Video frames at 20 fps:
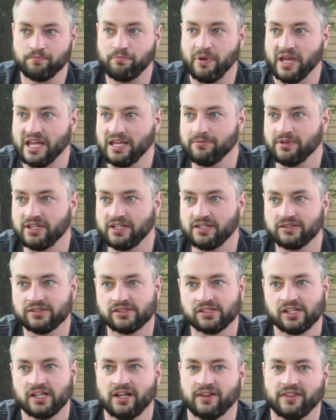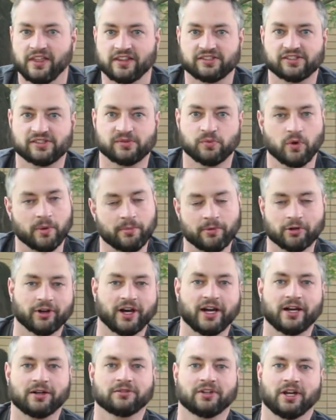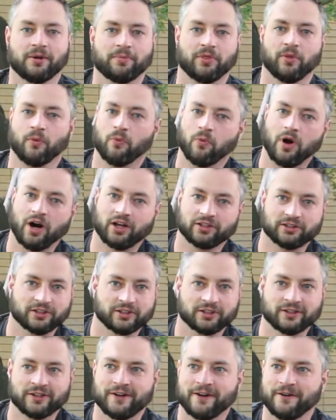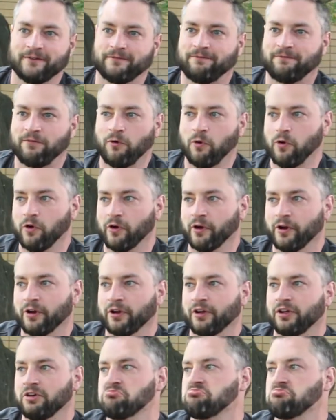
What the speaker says: babies that swim around up in the water for